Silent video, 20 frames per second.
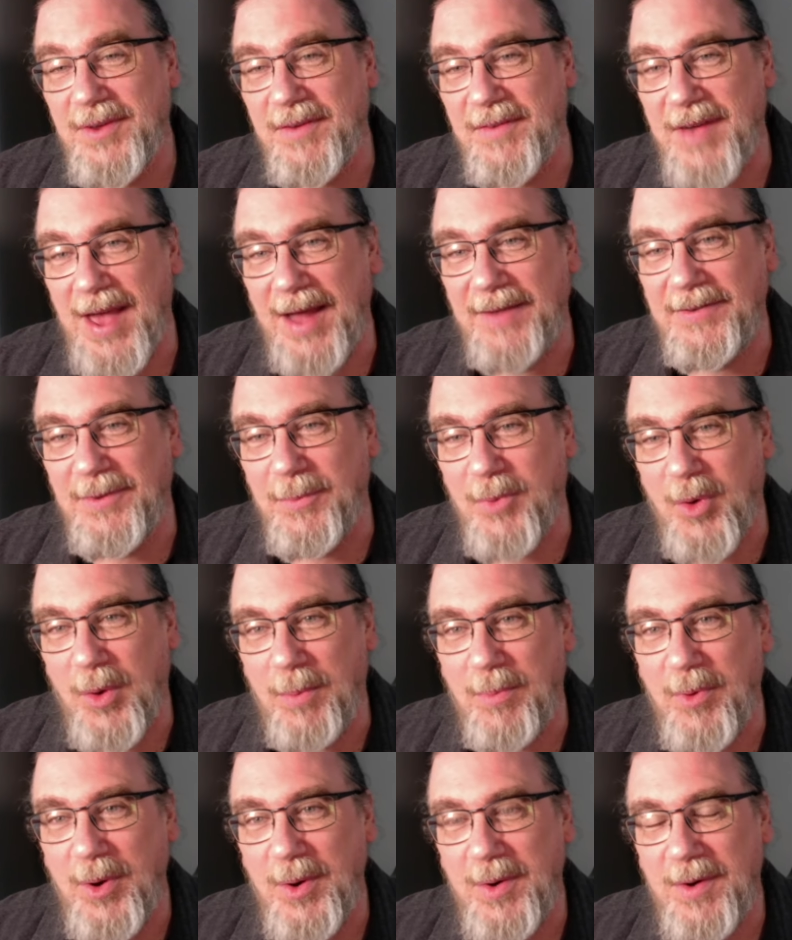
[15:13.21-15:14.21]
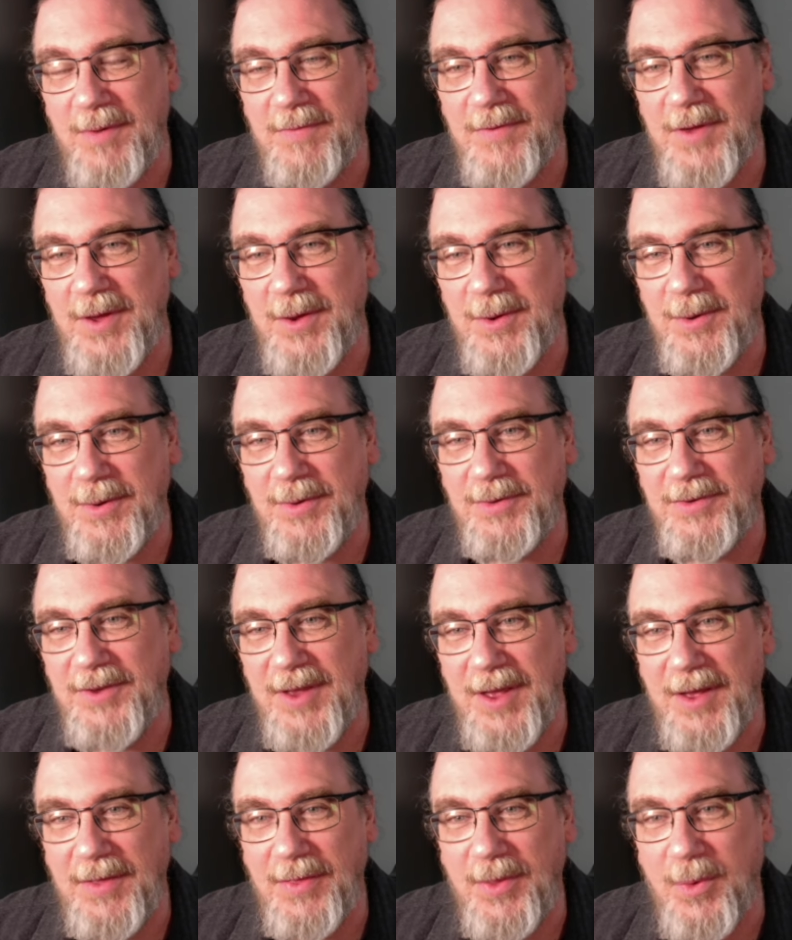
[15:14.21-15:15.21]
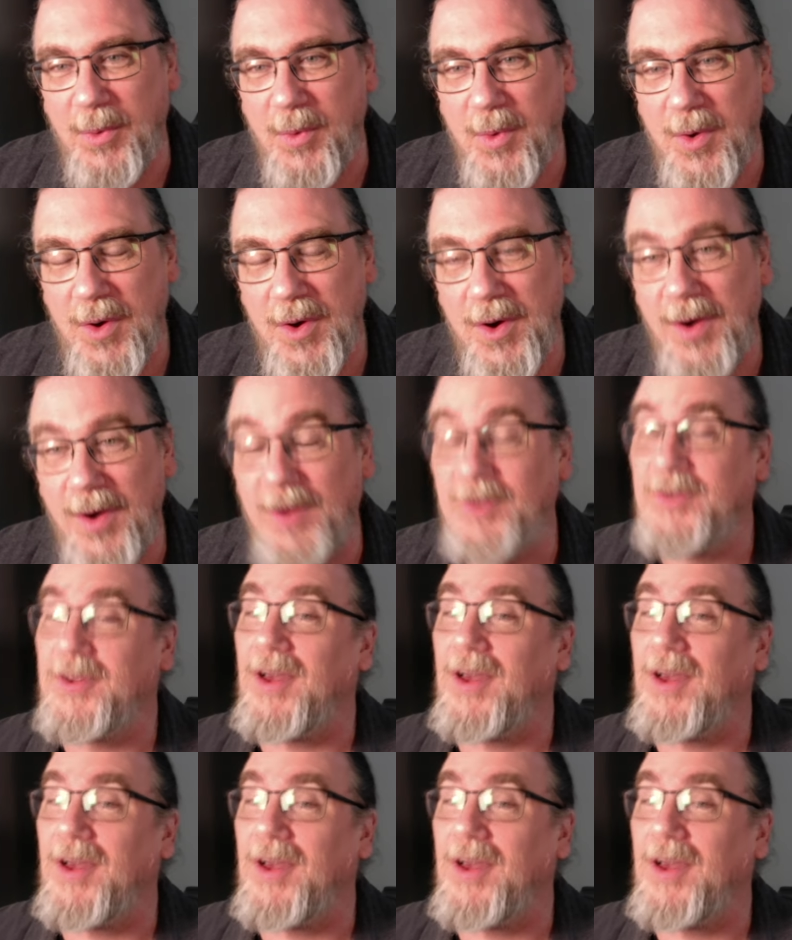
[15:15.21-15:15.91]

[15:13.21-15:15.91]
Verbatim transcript: I've got some more book reviews in the works.